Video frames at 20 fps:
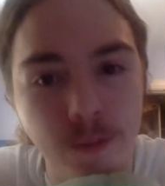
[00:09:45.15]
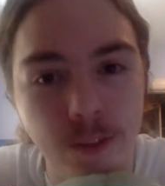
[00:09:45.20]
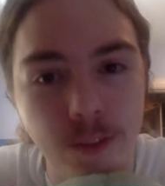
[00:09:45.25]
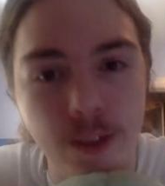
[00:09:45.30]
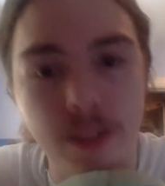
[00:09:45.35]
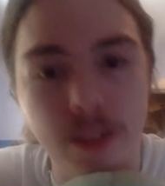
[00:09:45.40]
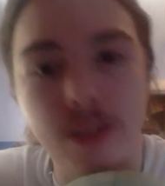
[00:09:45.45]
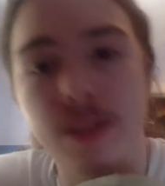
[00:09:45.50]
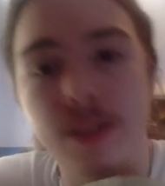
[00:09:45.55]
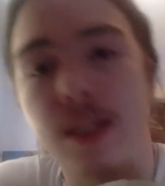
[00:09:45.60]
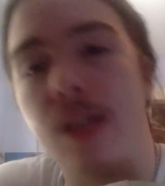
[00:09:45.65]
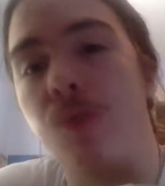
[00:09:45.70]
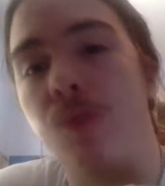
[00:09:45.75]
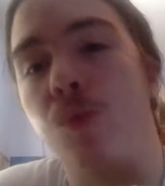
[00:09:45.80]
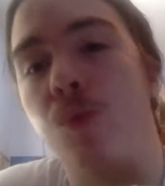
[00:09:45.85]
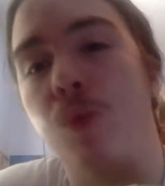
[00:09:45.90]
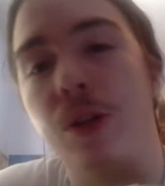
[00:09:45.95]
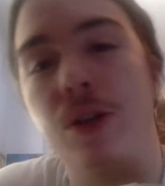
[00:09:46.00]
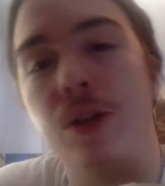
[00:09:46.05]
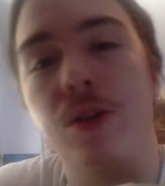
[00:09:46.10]
This is
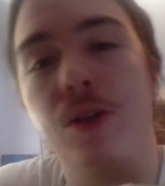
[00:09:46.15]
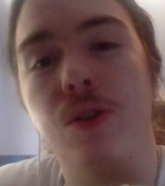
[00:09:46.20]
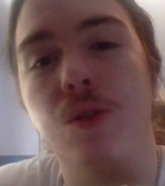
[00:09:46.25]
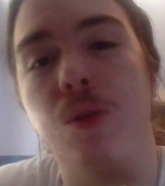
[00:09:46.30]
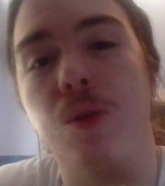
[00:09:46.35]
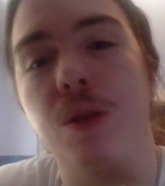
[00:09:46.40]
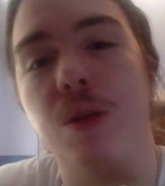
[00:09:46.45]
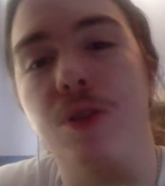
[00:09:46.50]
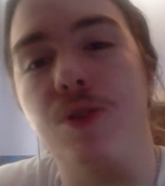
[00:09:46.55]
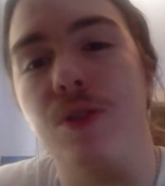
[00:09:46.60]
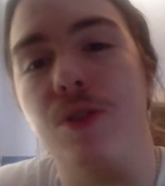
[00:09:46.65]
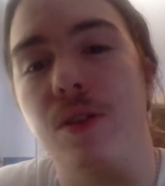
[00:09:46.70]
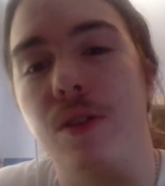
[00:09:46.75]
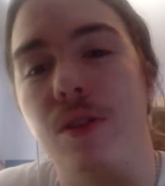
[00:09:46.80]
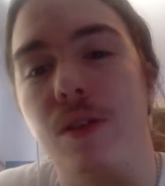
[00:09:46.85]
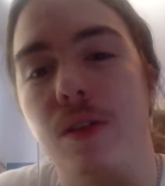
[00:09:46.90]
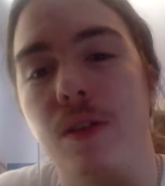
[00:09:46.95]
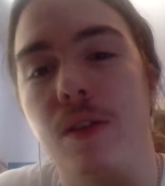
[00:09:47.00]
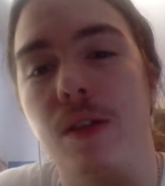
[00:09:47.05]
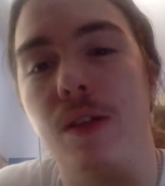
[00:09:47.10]
a weird question
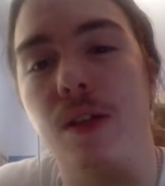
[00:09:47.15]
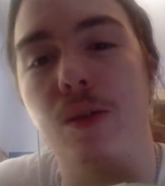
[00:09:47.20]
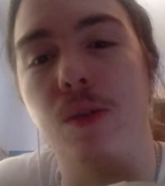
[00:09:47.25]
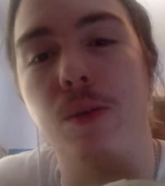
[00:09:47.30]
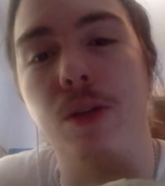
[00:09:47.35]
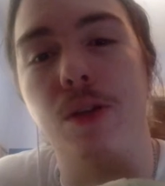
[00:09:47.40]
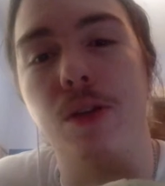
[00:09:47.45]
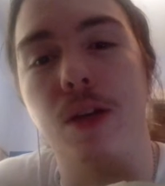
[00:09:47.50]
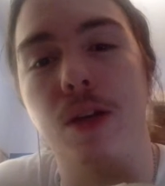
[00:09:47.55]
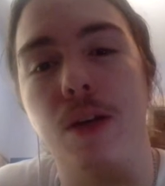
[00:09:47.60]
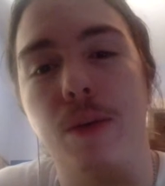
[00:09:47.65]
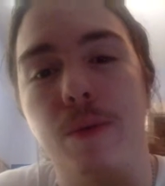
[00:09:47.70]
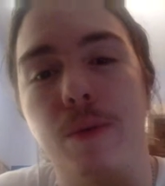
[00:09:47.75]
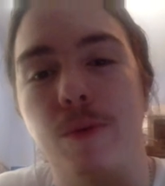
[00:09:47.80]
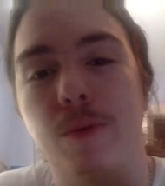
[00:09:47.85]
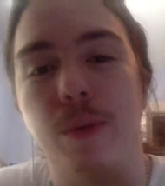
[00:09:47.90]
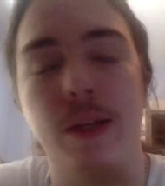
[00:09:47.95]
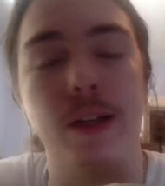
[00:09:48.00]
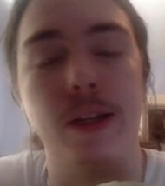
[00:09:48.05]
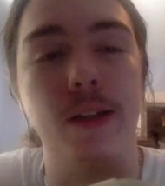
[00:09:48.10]
and a weird timing
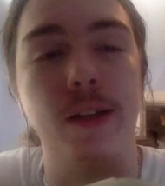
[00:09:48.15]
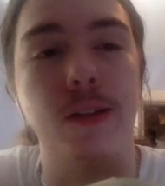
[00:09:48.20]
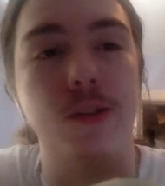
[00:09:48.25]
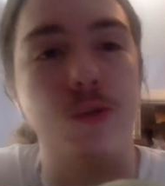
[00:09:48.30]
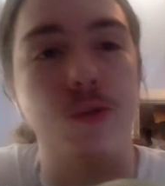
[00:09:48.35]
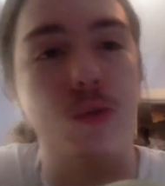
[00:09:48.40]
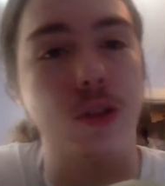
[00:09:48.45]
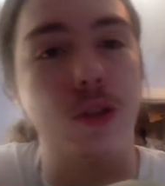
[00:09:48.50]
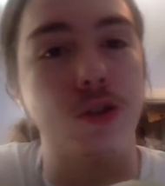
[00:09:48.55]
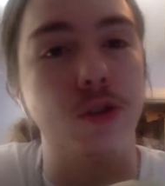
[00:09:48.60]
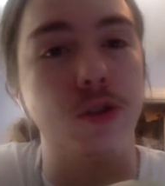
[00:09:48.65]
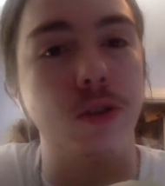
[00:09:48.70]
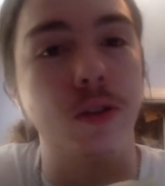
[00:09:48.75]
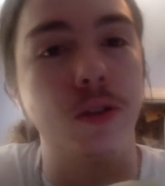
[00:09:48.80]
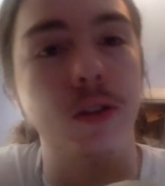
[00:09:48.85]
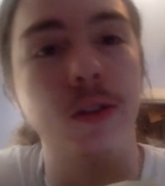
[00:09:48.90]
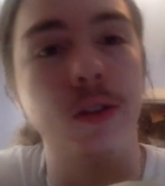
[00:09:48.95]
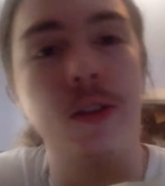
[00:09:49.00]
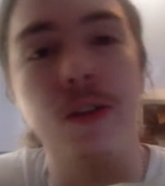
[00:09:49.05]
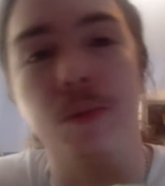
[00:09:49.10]
for me to get this question,
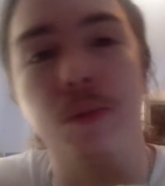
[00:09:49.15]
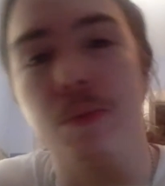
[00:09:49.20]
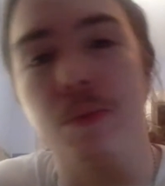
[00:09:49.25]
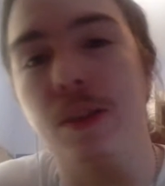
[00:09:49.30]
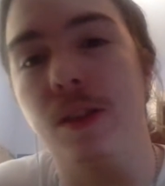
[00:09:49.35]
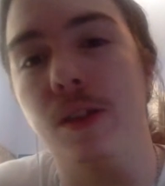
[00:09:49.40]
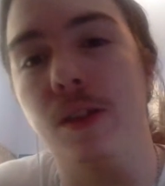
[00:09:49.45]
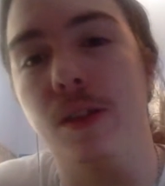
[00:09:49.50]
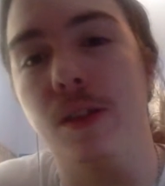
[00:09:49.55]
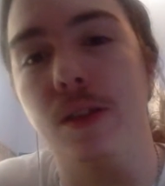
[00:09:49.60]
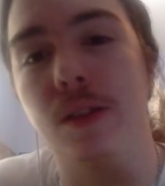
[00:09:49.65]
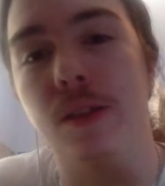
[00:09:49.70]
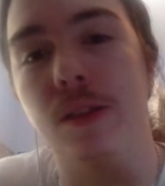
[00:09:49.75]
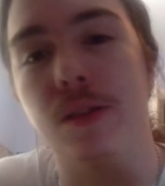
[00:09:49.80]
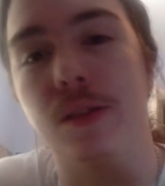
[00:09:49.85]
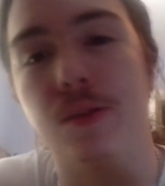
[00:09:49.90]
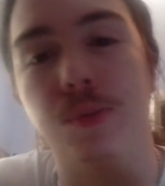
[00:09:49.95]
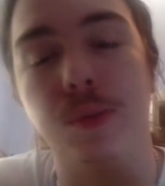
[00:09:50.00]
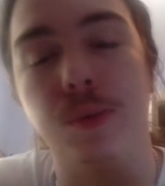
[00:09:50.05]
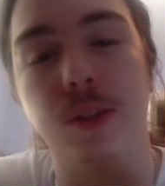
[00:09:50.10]

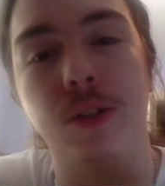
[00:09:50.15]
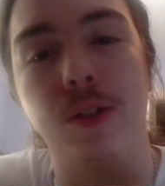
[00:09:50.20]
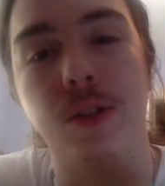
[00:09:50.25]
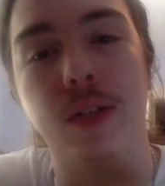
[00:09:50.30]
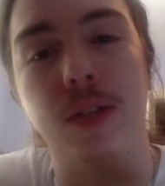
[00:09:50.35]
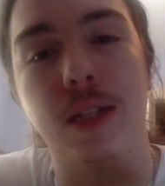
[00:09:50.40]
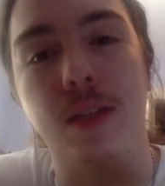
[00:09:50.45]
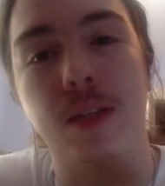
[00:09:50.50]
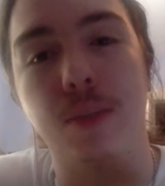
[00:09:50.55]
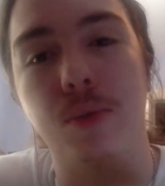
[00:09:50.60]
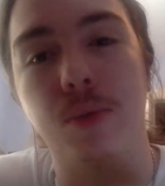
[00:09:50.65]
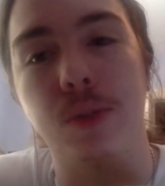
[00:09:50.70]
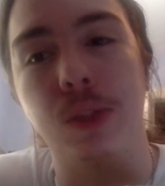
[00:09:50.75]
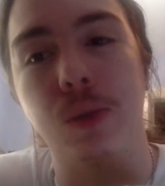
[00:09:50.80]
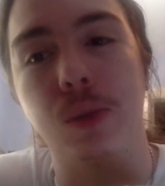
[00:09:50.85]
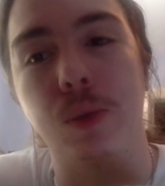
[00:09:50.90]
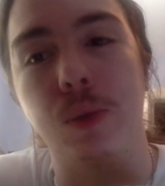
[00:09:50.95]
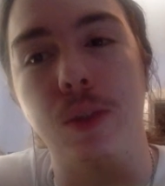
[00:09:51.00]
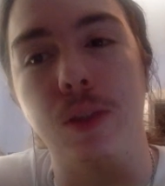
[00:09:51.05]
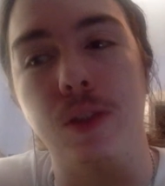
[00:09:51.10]
because we are at the point
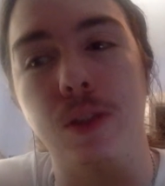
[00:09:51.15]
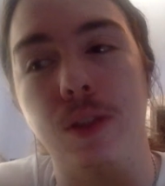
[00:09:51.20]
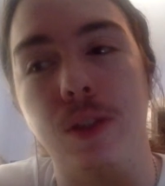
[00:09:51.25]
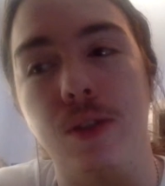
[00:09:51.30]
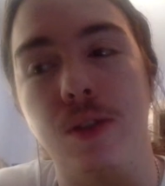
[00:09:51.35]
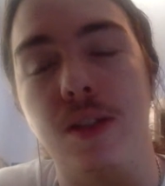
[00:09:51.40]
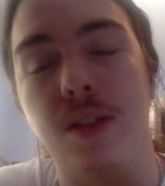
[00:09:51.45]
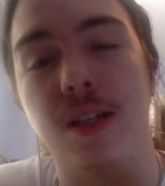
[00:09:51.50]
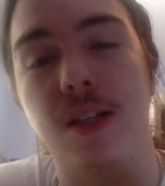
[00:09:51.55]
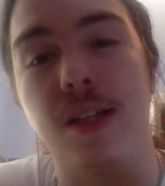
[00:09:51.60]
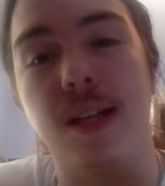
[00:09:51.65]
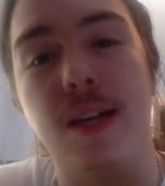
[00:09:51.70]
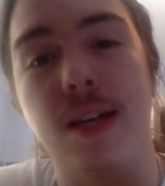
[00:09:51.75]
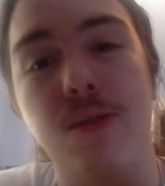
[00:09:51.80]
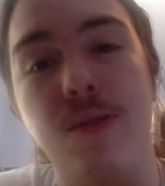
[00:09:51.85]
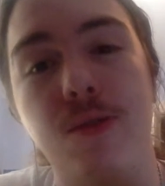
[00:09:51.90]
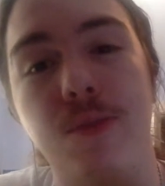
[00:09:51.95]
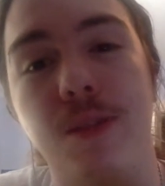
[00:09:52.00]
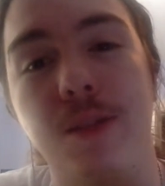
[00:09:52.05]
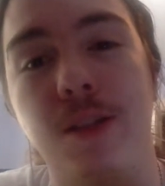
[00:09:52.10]
where there's an
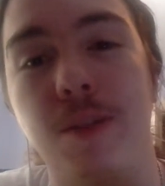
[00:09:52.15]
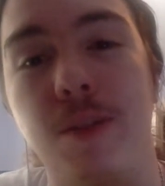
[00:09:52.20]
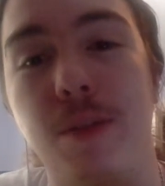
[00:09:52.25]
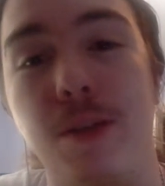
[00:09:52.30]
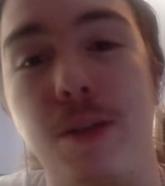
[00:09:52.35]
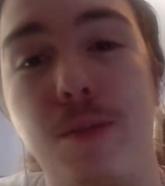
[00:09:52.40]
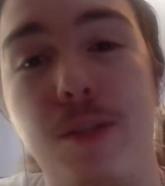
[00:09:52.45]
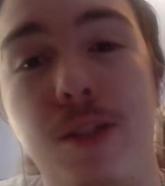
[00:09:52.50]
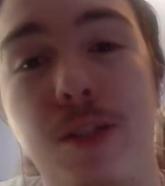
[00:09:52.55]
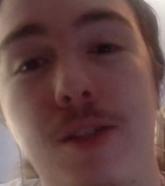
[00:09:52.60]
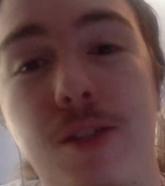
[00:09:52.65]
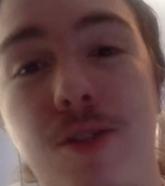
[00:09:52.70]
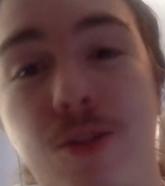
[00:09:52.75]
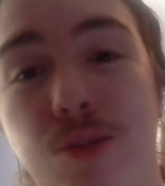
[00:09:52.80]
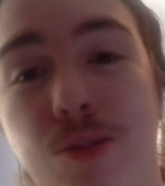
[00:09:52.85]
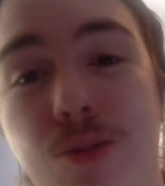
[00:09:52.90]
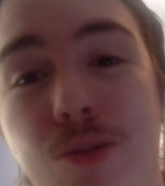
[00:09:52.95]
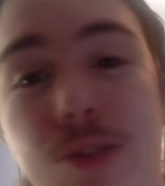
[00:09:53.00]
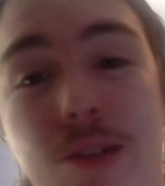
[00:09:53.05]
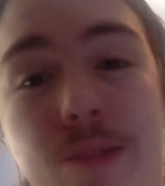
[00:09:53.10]
announcement coming up next
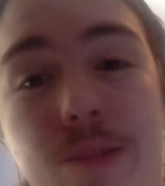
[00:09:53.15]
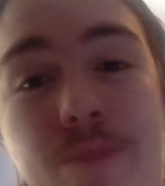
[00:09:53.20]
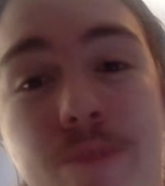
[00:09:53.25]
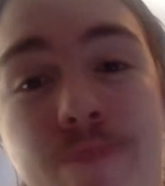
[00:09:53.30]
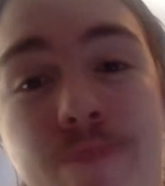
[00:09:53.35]
Tuesday.